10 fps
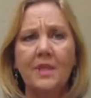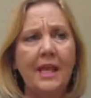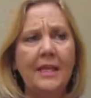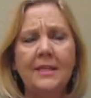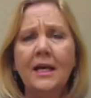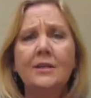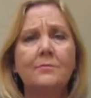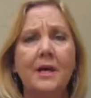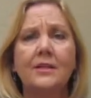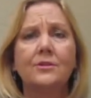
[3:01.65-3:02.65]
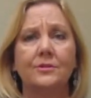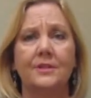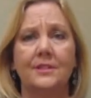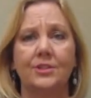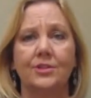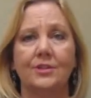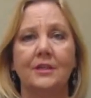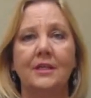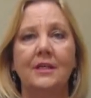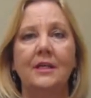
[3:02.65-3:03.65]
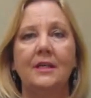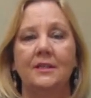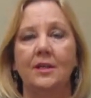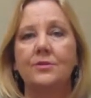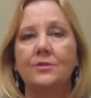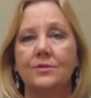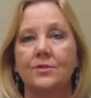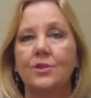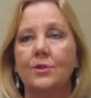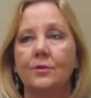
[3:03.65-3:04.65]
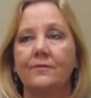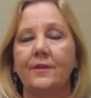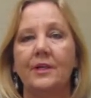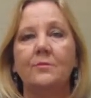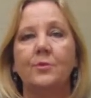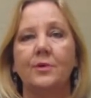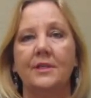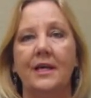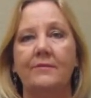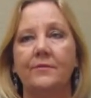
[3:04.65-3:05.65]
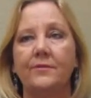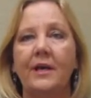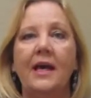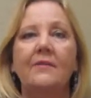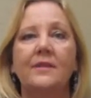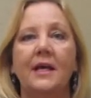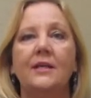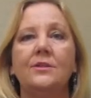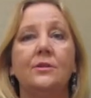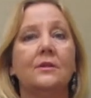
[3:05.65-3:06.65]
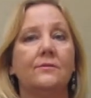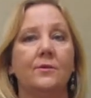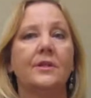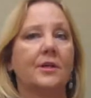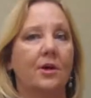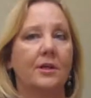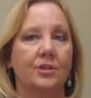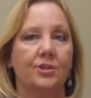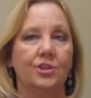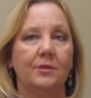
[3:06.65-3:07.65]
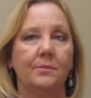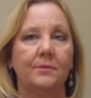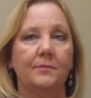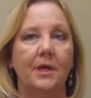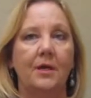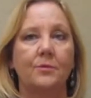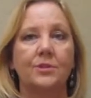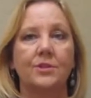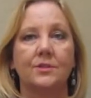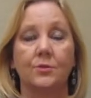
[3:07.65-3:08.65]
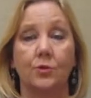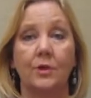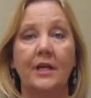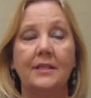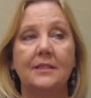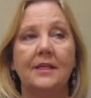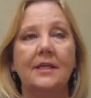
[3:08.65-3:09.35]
any kind of medical decision those two are very important to have. If you have that, you can avoid a guardianship, uh, which is great.